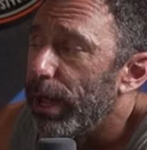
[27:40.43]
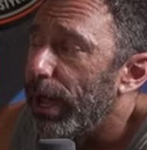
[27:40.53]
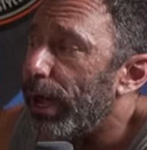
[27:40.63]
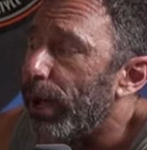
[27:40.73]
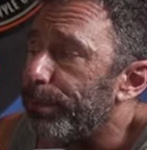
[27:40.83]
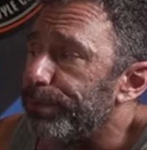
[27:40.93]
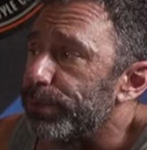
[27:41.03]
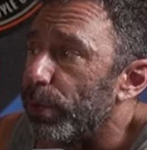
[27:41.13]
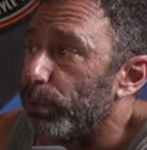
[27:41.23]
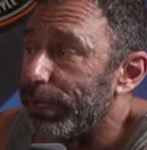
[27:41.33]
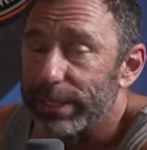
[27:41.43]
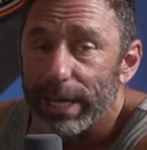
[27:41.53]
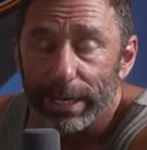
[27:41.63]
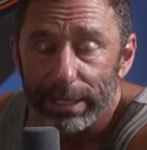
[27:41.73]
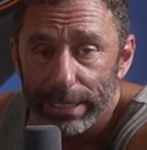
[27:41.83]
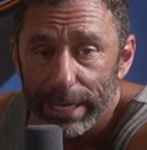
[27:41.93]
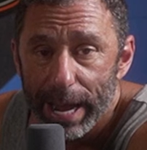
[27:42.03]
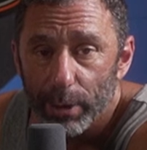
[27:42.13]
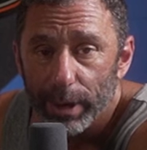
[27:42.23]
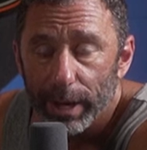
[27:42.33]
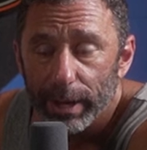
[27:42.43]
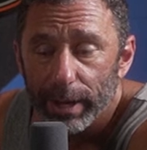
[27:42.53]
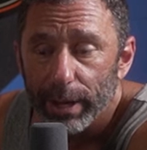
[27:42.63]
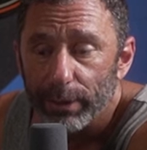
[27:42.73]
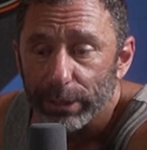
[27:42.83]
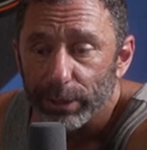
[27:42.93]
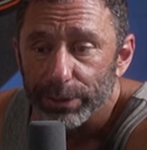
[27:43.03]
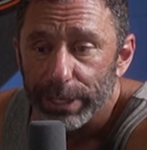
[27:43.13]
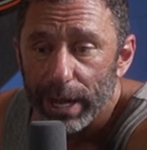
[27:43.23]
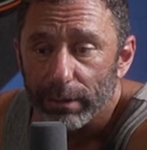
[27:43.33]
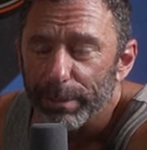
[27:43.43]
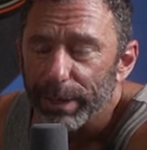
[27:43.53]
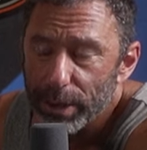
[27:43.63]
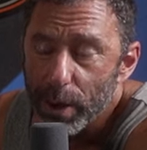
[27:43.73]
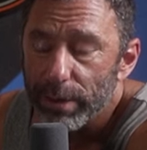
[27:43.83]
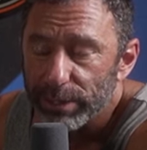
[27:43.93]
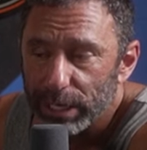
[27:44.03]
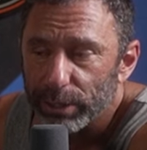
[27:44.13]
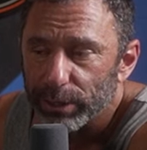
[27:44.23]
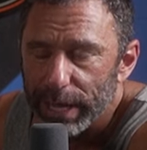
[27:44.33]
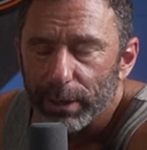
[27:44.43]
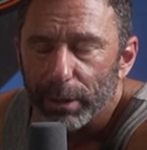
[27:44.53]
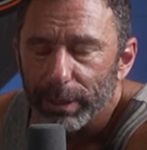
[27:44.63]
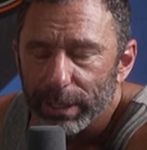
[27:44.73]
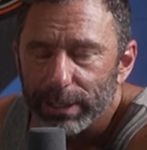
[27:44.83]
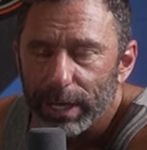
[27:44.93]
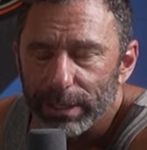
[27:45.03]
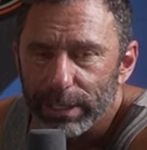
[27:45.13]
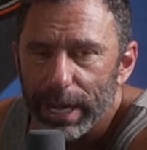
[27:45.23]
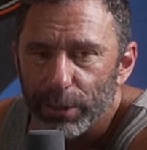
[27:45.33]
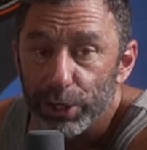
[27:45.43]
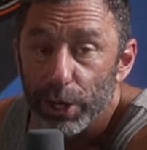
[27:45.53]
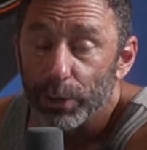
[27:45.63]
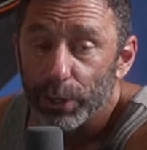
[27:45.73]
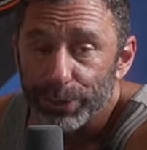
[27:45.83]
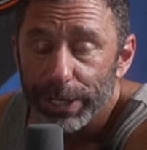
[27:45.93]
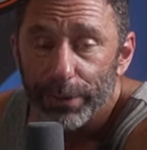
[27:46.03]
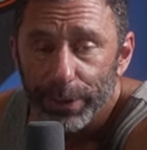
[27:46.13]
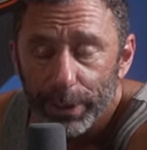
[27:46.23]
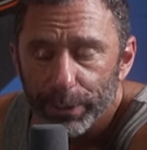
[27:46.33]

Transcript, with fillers: Um, so really excited to see how uh, how he turns out. I mean, I know how he's going to turn out. It'll be excited to see how the show turns out, though.